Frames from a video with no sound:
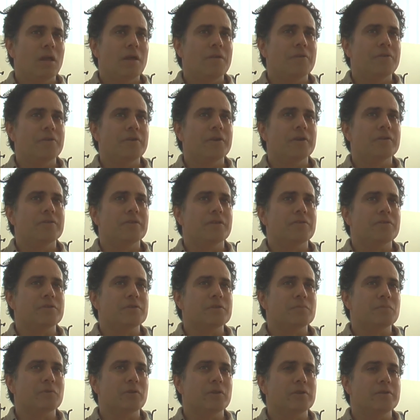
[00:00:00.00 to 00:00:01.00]
I think that
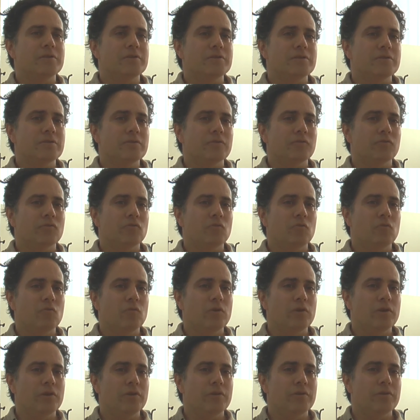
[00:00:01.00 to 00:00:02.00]
this play deals
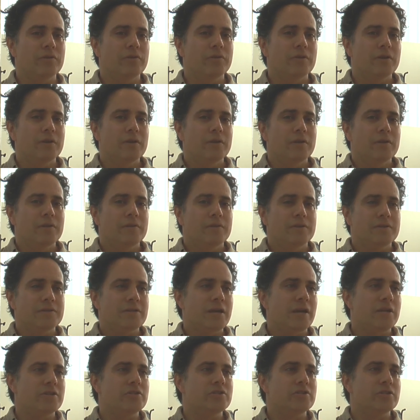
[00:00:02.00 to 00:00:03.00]
with the
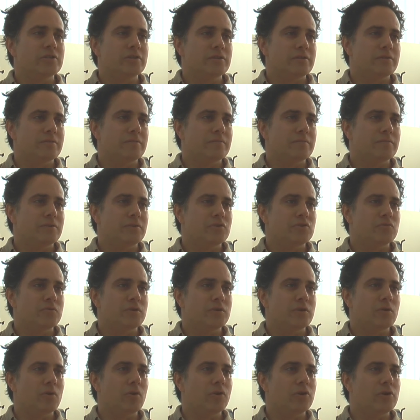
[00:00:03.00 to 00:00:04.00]
tension
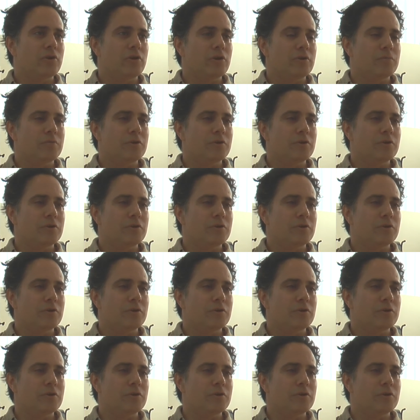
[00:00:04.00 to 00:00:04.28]
between ordinary